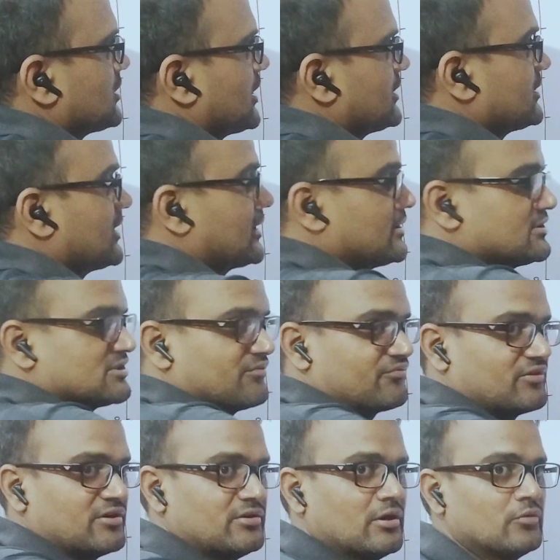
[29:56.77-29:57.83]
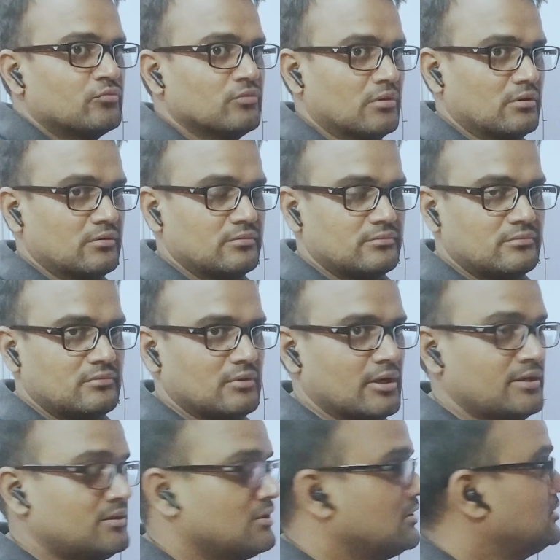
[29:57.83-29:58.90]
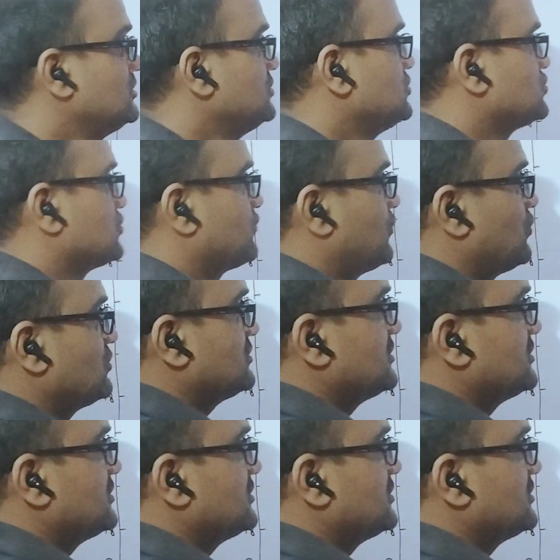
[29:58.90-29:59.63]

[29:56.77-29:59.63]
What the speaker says: and getting shifted downward, right? So for